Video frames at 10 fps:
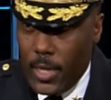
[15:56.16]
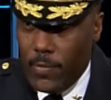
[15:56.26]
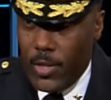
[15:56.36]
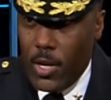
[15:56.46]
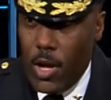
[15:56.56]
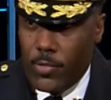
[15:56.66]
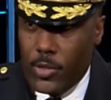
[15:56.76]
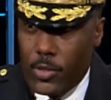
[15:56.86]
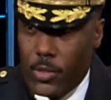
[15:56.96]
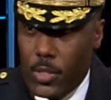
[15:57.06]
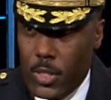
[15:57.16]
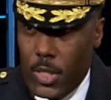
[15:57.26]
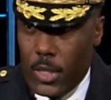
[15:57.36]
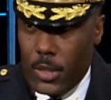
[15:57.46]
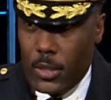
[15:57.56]
if the officers,
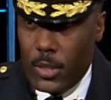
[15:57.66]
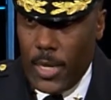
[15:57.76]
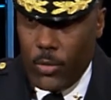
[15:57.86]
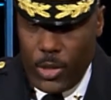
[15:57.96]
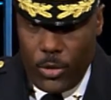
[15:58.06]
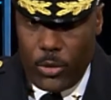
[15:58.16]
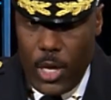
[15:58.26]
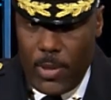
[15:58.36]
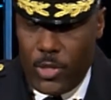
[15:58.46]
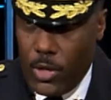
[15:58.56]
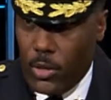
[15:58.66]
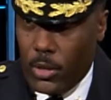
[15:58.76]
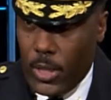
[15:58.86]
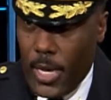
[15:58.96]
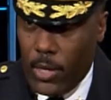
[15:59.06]
like we do, come
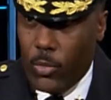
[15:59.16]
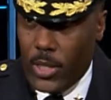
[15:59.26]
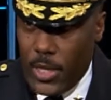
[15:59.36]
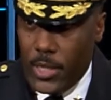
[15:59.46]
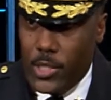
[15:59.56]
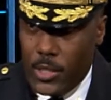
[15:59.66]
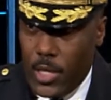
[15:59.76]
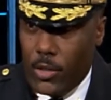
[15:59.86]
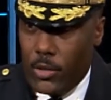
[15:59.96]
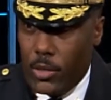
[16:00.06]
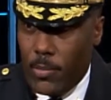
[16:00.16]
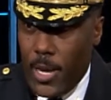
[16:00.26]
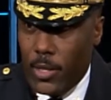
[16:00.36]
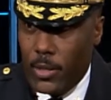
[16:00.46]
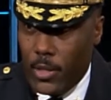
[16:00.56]
internally and we teach each other
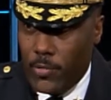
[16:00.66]
about the